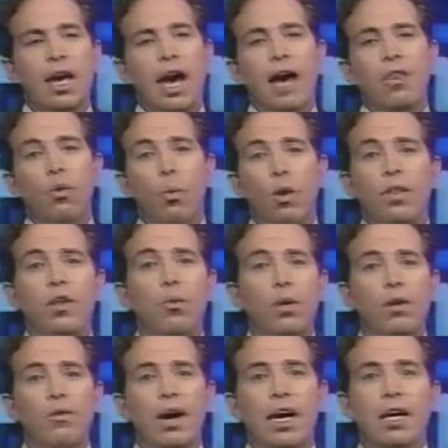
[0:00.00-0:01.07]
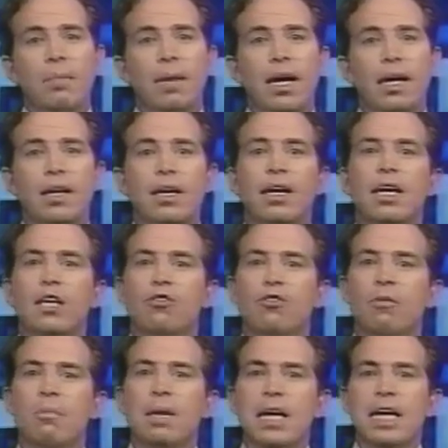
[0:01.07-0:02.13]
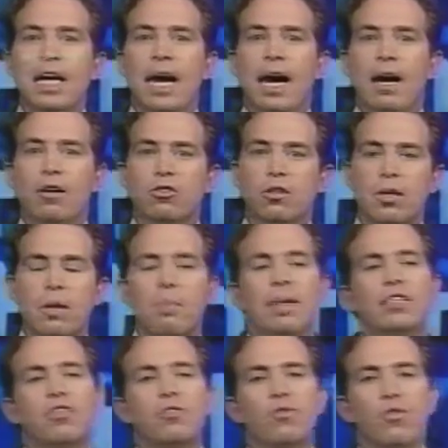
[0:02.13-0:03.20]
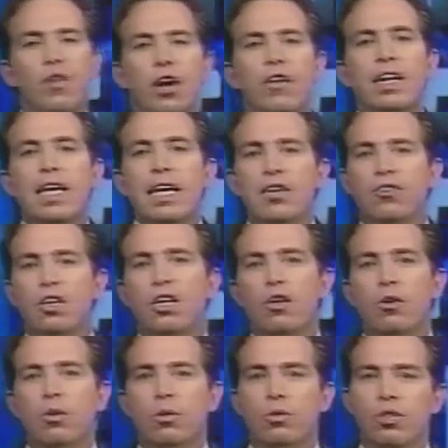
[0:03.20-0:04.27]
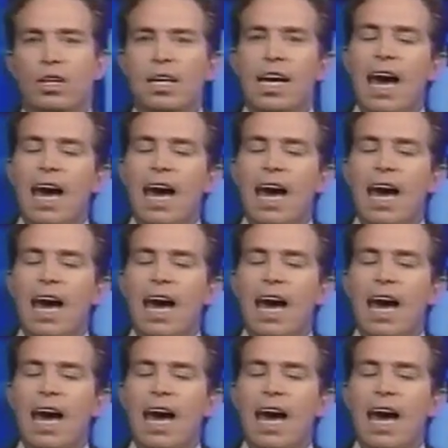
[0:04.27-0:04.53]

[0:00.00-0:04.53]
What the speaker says: and the one that we recommend is from Media House because it's very easy to use,